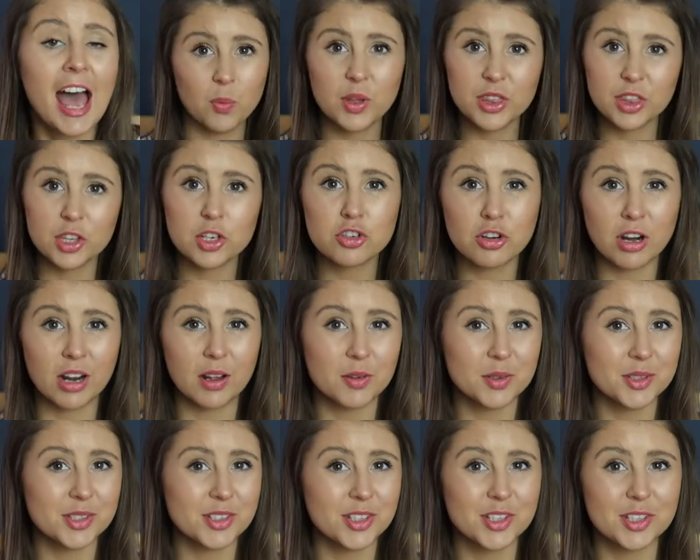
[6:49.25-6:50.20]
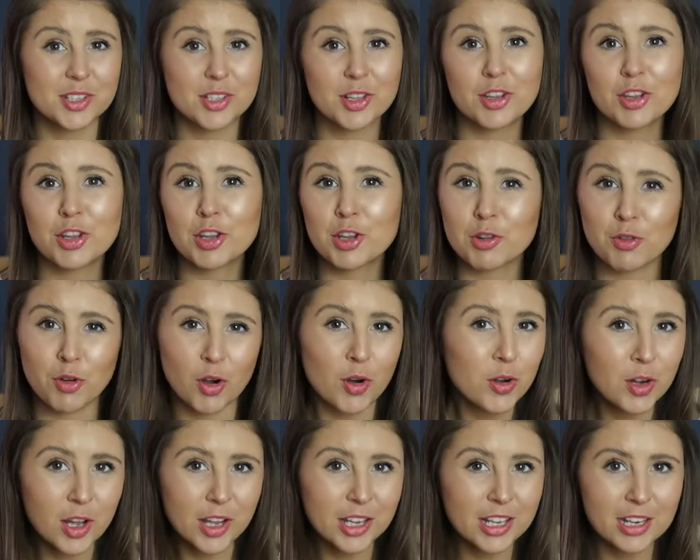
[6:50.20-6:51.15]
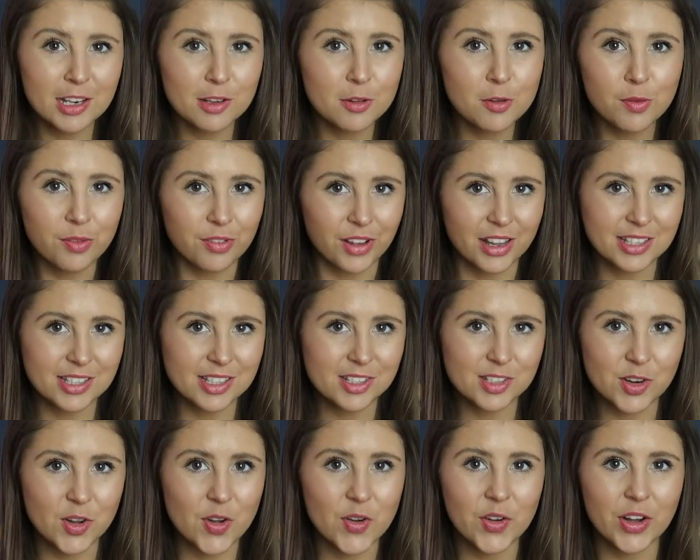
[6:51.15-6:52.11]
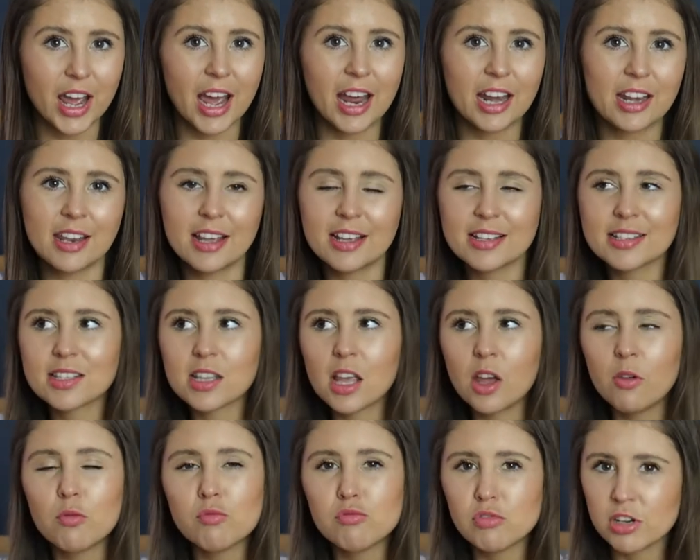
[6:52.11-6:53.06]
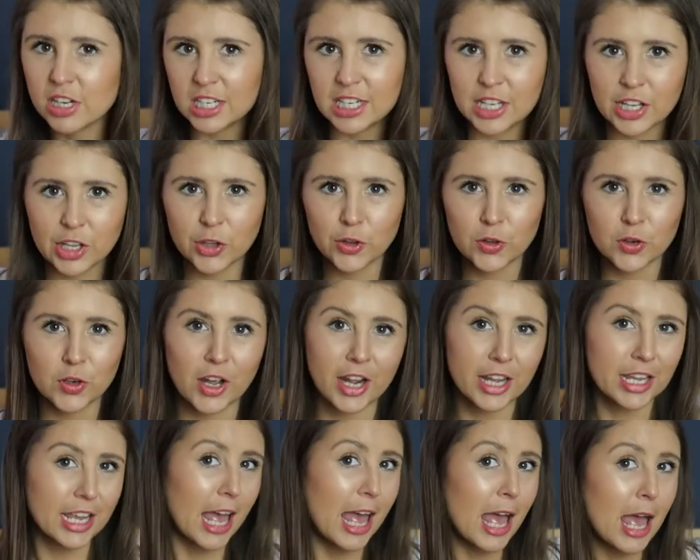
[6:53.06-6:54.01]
With the trousers, throw like a little vest on and that's a really cute like